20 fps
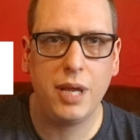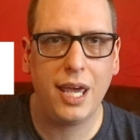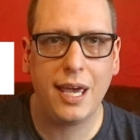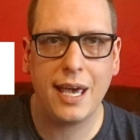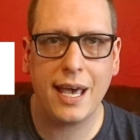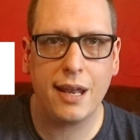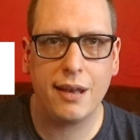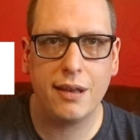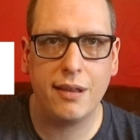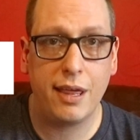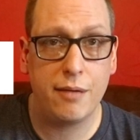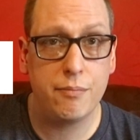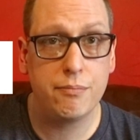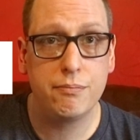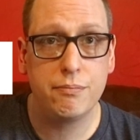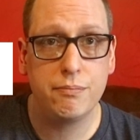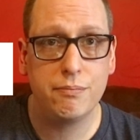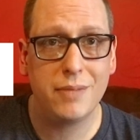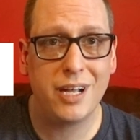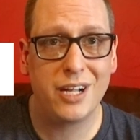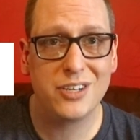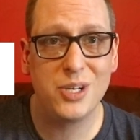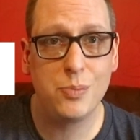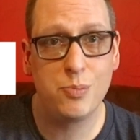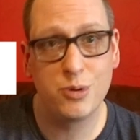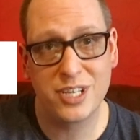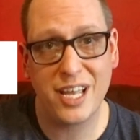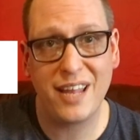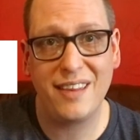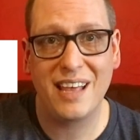he can't then
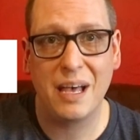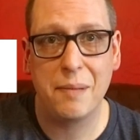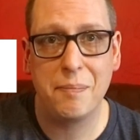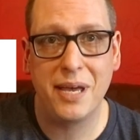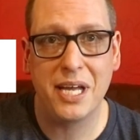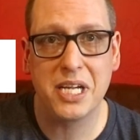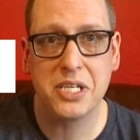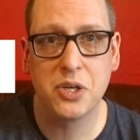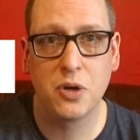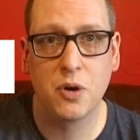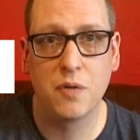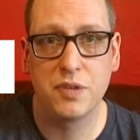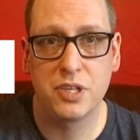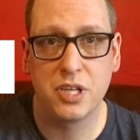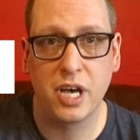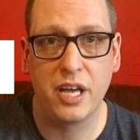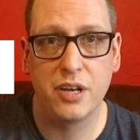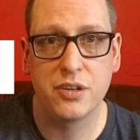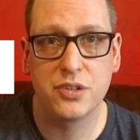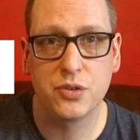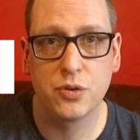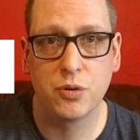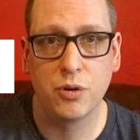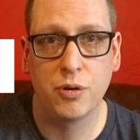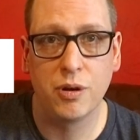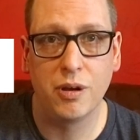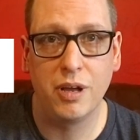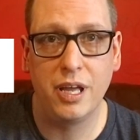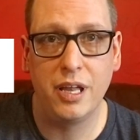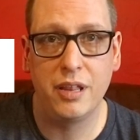actually present that picture of a
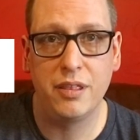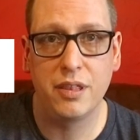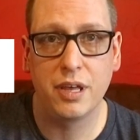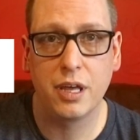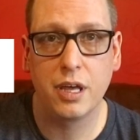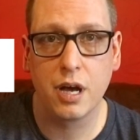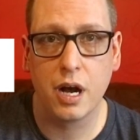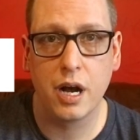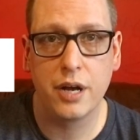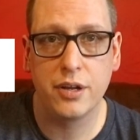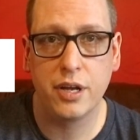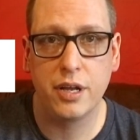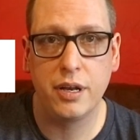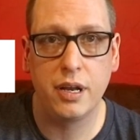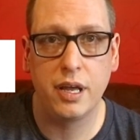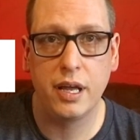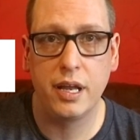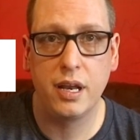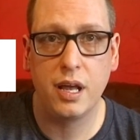dinosaur in the garden,